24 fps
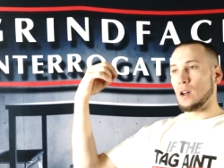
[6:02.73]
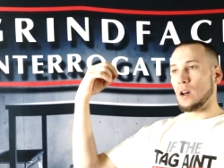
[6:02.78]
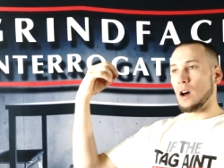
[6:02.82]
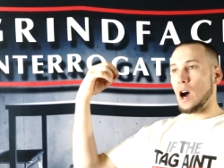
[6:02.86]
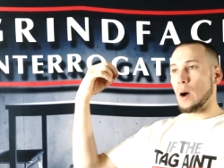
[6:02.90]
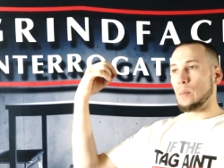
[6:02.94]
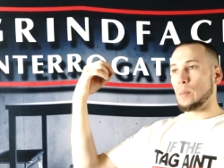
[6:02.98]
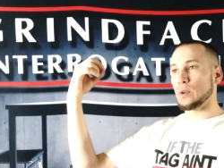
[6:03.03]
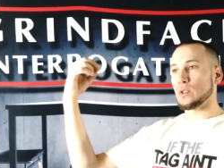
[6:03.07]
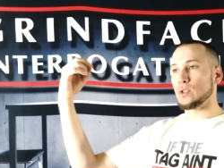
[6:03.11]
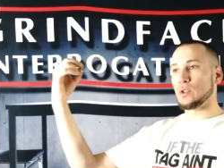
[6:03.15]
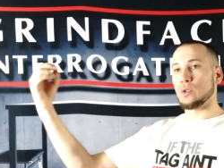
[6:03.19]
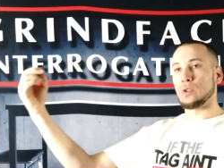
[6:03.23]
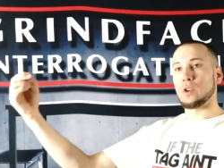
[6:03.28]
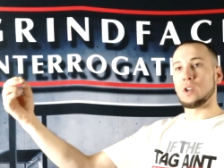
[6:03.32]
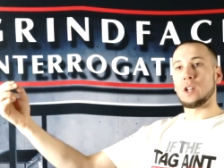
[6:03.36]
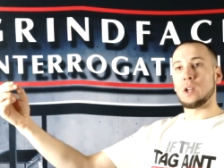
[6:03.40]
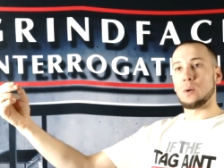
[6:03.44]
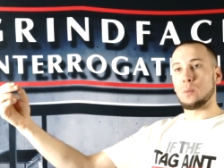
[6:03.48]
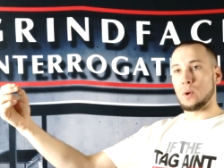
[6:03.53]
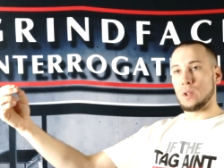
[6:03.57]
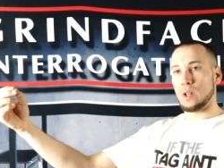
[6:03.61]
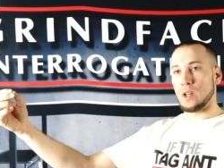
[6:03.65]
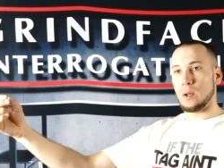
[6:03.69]

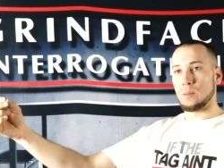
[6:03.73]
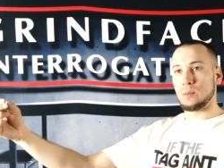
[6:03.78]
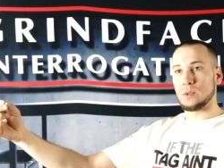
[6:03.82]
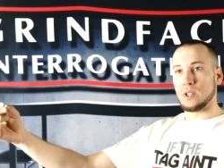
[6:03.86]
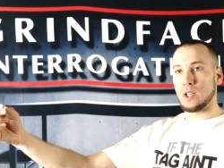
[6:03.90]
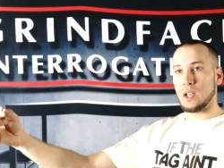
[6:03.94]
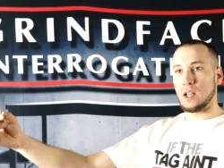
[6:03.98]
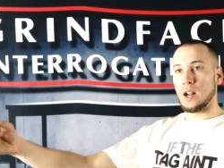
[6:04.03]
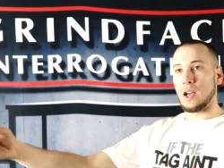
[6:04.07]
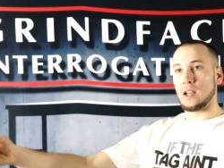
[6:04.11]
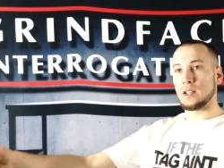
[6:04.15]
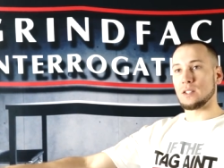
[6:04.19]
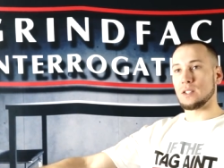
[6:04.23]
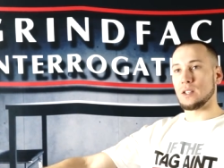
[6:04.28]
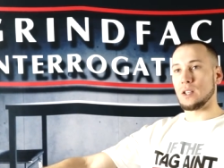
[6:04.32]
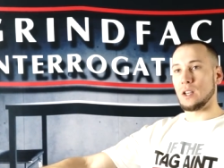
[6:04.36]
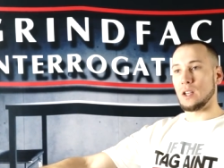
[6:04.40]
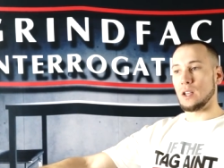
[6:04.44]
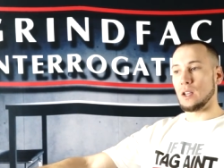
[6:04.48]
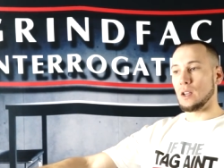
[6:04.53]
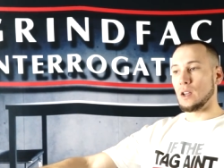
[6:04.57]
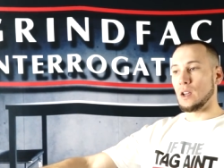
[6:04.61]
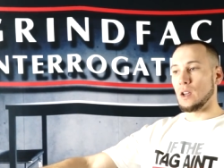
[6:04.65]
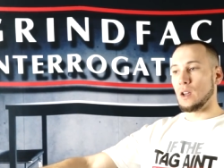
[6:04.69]
opportunity with Nipsey, and I
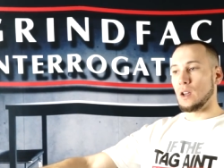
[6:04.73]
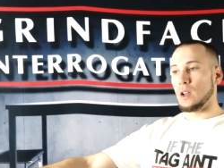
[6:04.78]
see